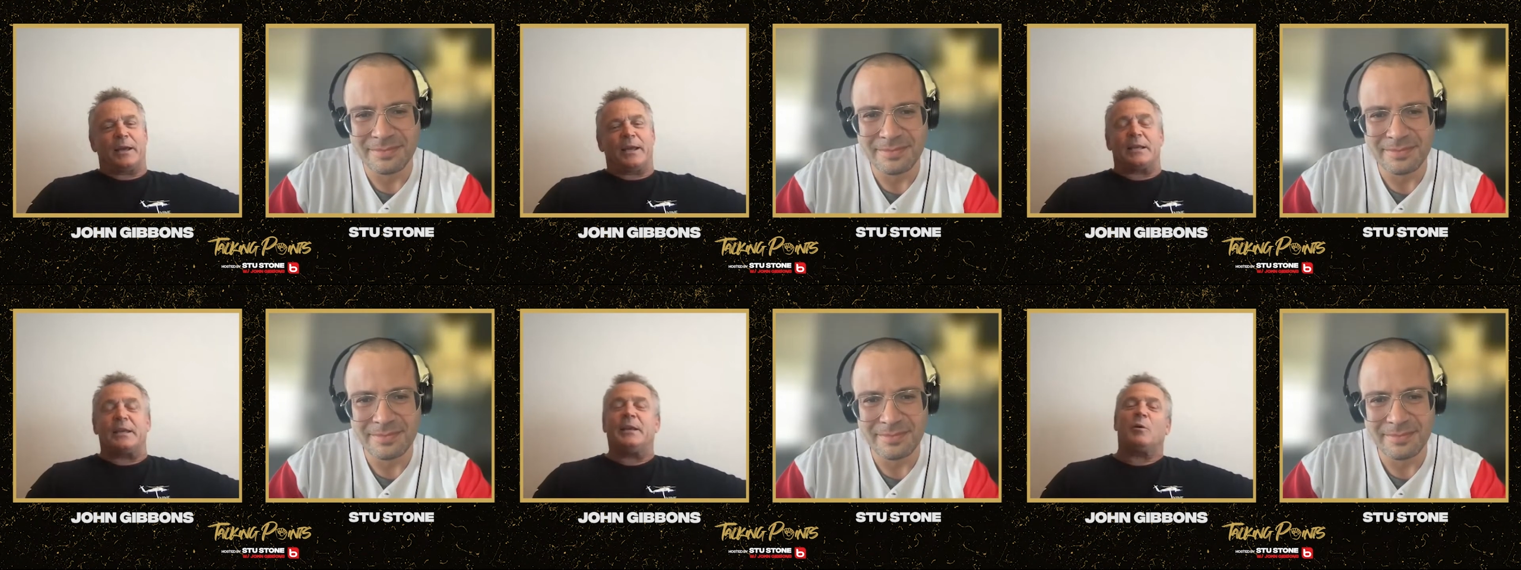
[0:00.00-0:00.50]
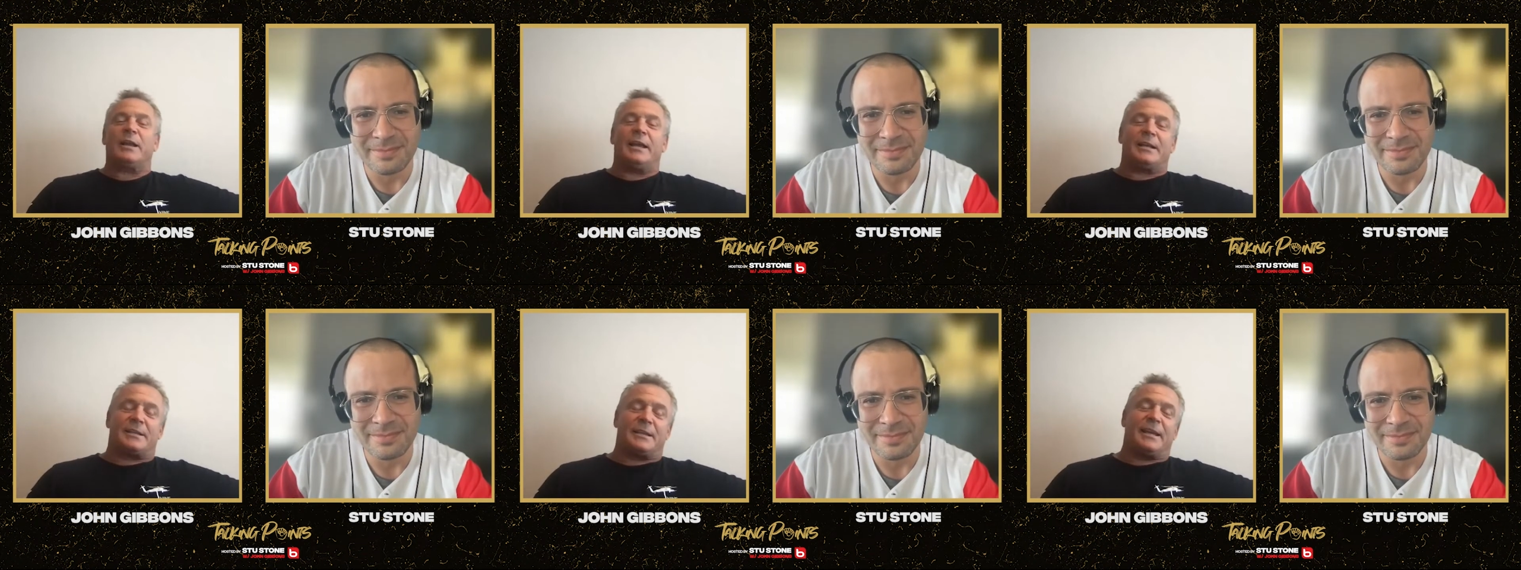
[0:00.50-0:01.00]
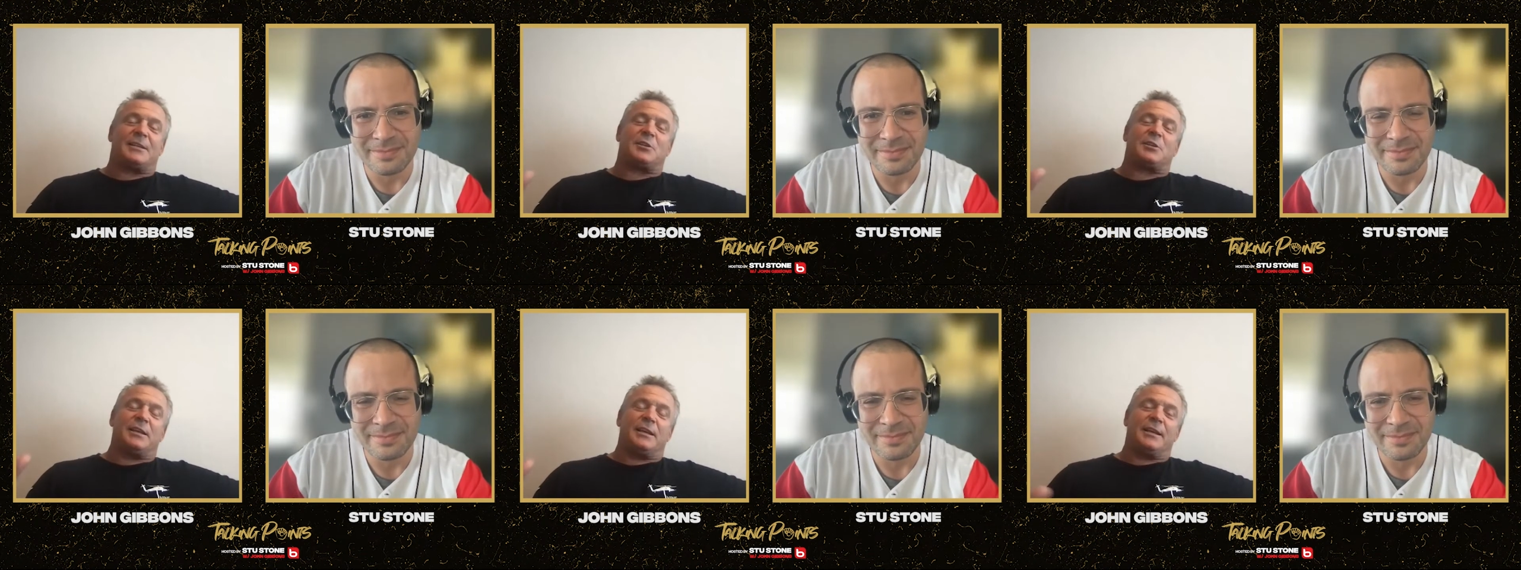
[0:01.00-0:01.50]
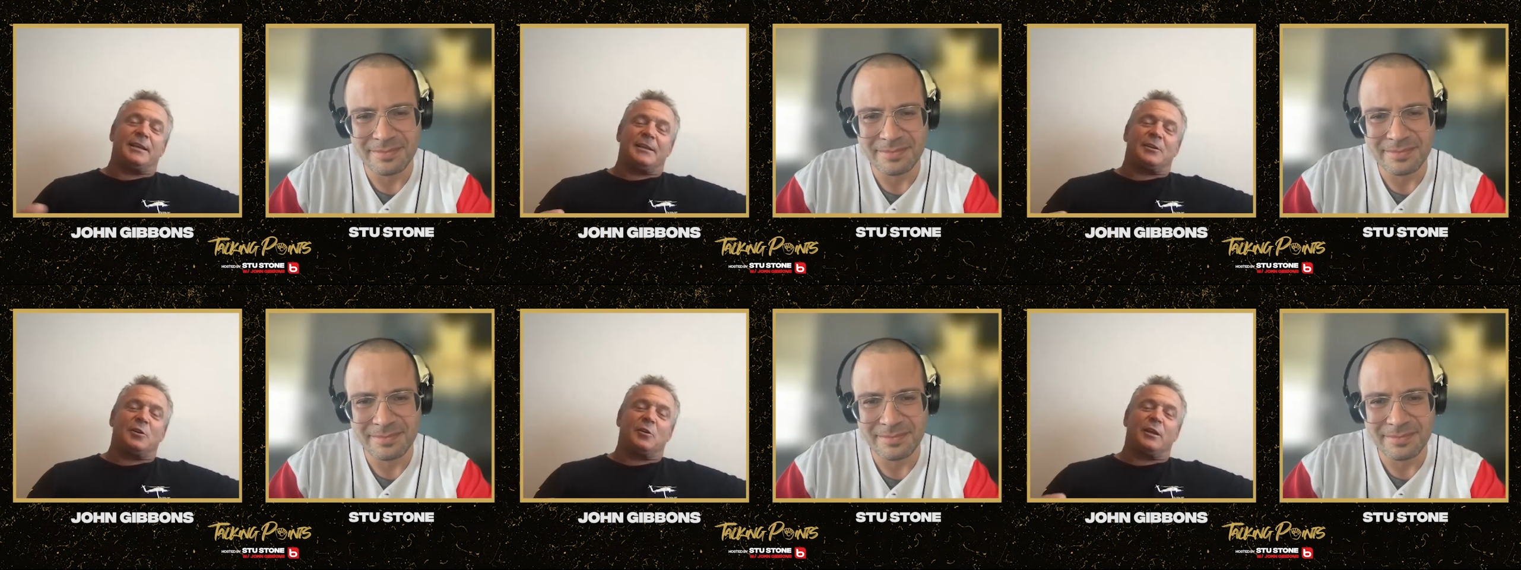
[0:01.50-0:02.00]
Speaker 1: It, you know what? It's, it's,
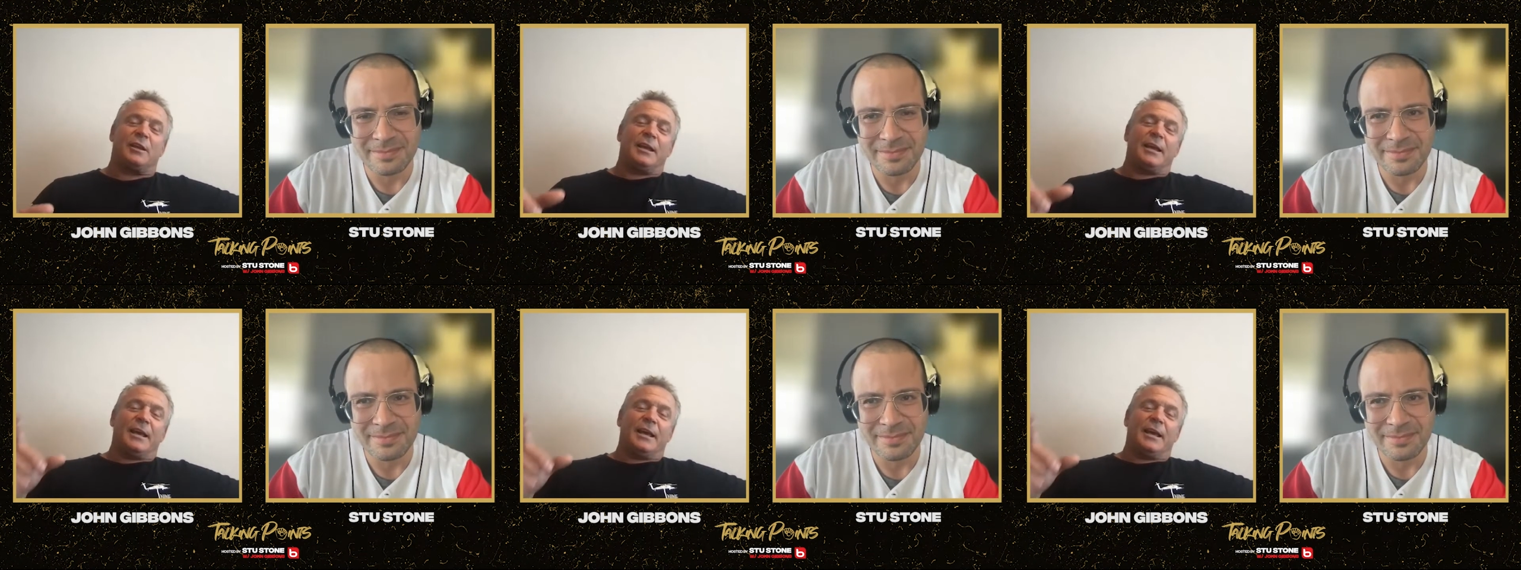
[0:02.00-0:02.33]
Stewie,